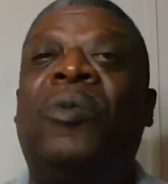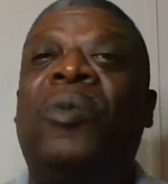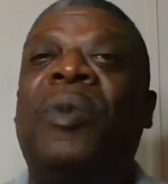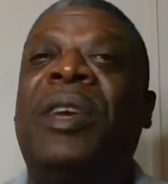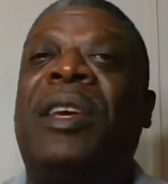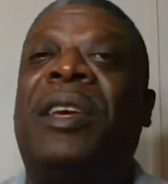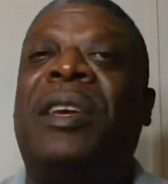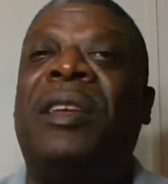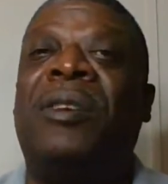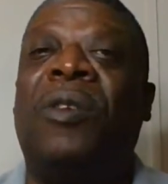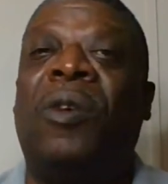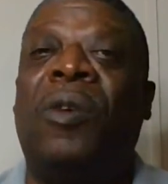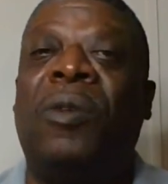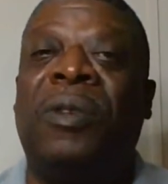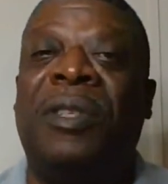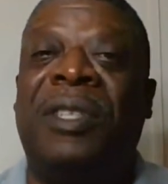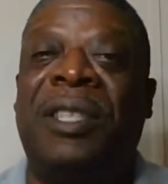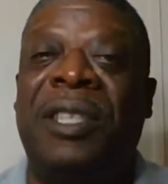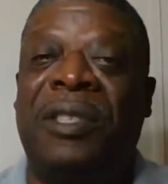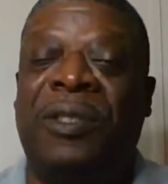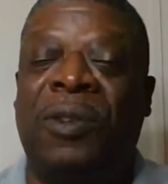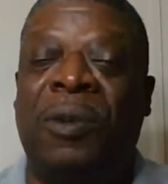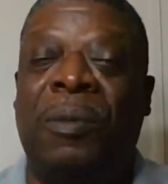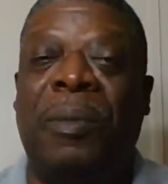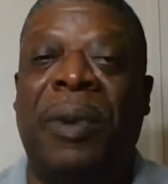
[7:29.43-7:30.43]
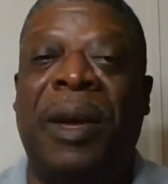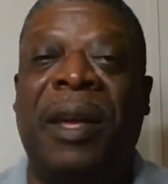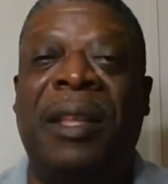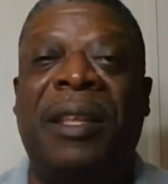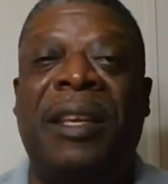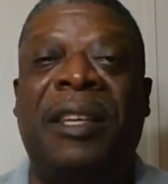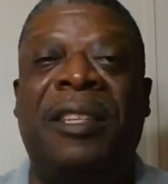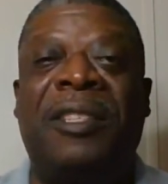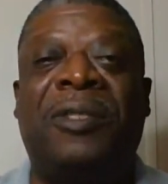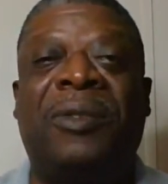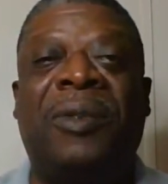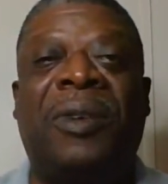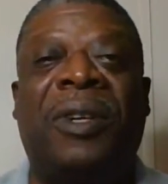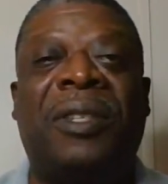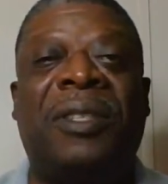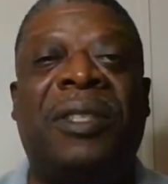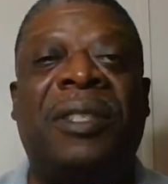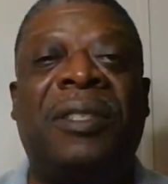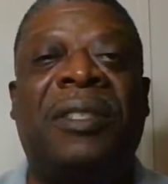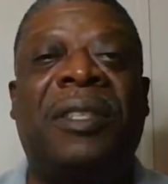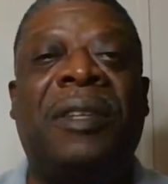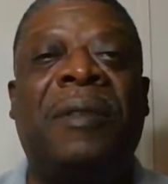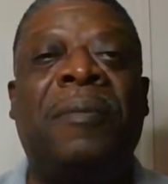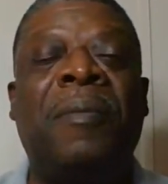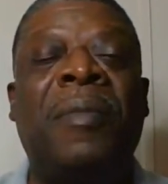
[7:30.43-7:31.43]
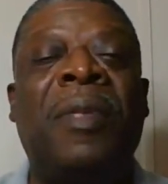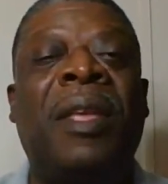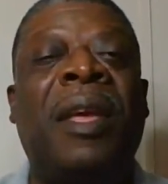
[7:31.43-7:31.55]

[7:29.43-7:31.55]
we can disobey the instructions.